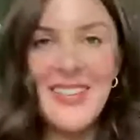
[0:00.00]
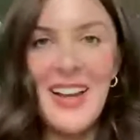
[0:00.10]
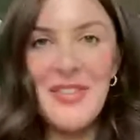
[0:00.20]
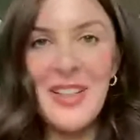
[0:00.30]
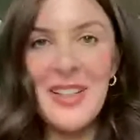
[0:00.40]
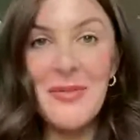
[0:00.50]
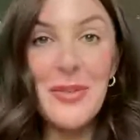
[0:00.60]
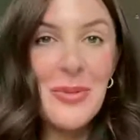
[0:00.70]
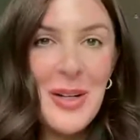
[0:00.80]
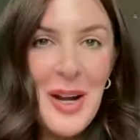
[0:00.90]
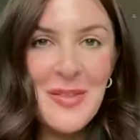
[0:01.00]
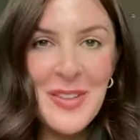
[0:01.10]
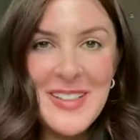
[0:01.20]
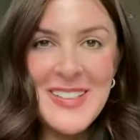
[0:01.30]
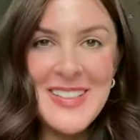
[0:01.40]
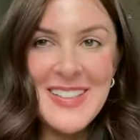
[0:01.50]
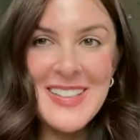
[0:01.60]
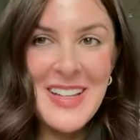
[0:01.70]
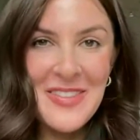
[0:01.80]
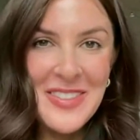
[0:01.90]
I feel like food recovery is, is
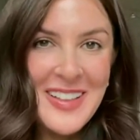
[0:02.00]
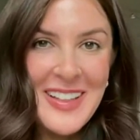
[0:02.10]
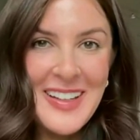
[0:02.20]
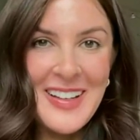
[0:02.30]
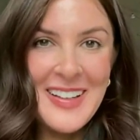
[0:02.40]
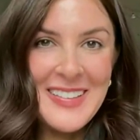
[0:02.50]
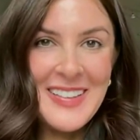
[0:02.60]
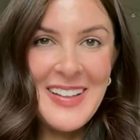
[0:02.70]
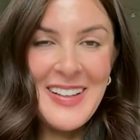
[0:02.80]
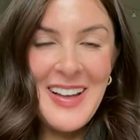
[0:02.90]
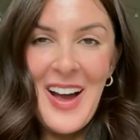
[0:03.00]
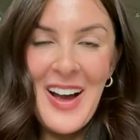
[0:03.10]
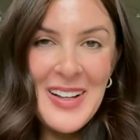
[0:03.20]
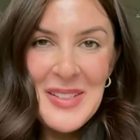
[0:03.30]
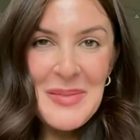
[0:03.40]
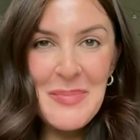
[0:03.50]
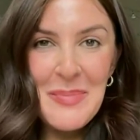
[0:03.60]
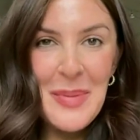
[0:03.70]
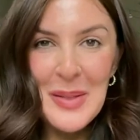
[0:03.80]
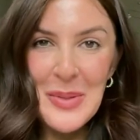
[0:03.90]
definitely a, a hot
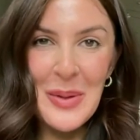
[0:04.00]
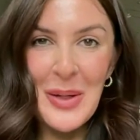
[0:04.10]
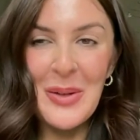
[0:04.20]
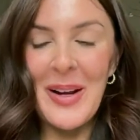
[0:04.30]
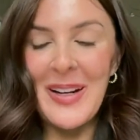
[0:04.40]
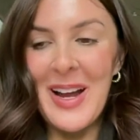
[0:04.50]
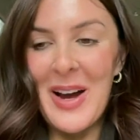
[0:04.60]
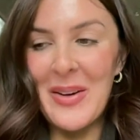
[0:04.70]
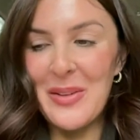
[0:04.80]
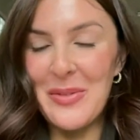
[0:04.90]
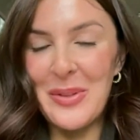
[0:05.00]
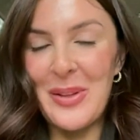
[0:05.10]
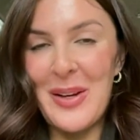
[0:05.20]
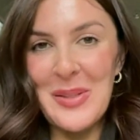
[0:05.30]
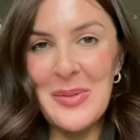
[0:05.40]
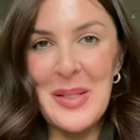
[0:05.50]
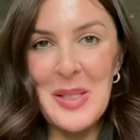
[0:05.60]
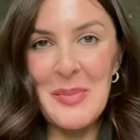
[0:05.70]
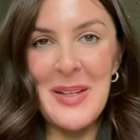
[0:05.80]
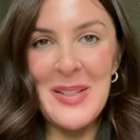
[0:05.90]
buzzword right now in the food loss and
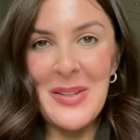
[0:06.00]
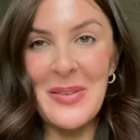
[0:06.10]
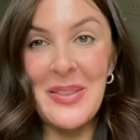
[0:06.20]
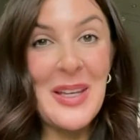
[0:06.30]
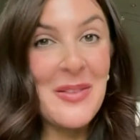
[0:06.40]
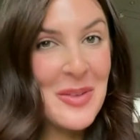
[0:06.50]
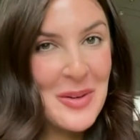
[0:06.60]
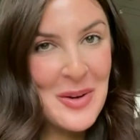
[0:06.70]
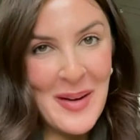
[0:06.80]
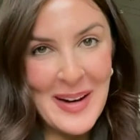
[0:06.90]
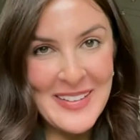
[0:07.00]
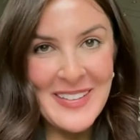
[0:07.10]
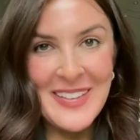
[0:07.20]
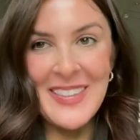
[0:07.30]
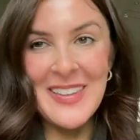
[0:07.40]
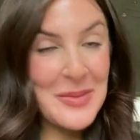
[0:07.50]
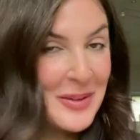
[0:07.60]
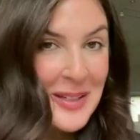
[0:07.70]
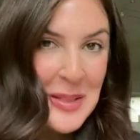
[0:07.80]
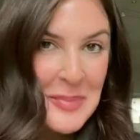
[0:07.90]
waste space. So thank you for the reminder that this
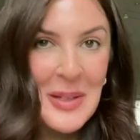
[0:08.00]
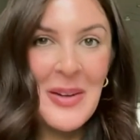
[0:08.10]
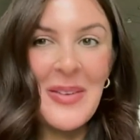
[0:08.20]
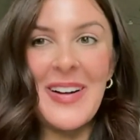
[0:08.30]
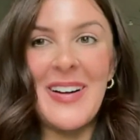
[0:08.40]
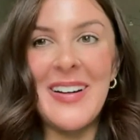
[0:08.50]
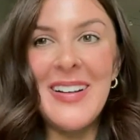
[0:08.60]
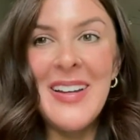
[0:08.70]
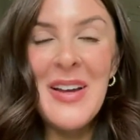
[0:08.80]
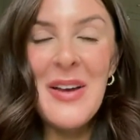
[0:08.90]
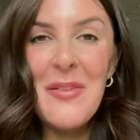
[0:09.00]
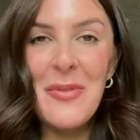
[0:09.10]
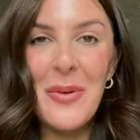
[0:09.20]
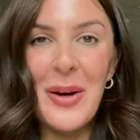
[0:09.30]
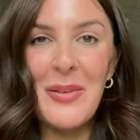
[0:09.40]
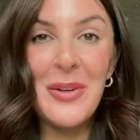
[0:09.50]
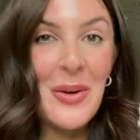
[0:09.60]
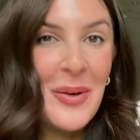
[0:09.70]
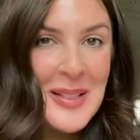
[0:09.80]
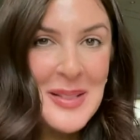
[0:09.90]
work has been going on for, for
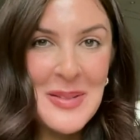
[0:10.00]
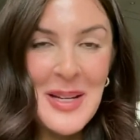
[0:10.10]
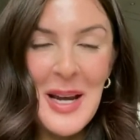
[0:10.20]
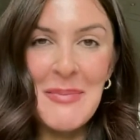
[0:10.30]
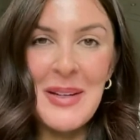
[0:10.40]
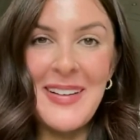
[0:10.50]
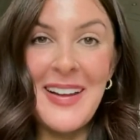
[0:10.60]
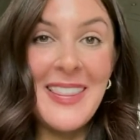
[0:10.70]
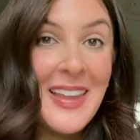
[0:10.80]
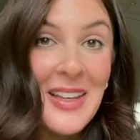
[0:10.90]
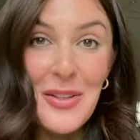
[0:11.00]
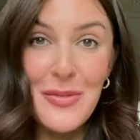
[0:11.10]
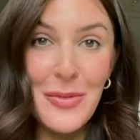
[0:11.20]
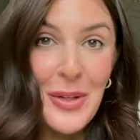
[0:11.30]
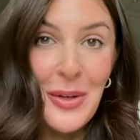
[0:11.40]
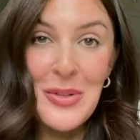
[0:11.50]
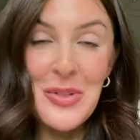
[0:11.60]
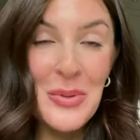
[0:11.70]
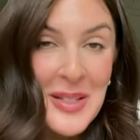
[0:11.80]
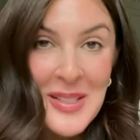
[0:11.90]
quite some time. And, and thank you for your
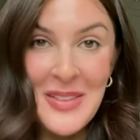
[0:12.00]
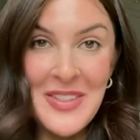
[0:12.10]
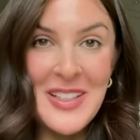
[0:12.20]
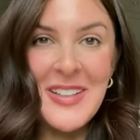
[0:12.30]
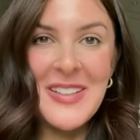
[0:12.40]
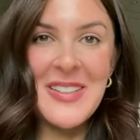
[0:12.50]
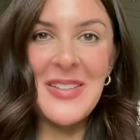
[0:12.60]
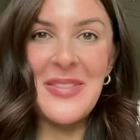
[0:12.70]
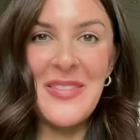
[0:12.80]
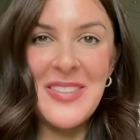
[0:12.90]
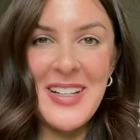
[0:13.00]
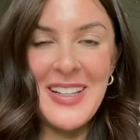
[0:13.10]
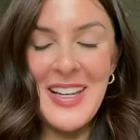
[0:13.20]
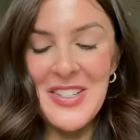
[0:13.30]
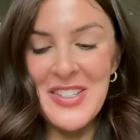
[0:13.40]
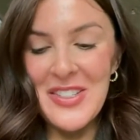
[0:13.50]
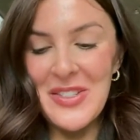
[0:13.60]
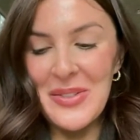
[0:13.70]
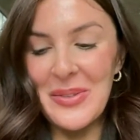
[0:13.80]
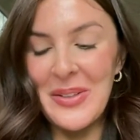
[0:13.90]
27 years of, of dedication
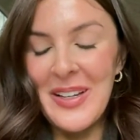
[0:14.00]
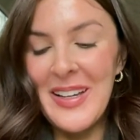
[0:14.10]
to,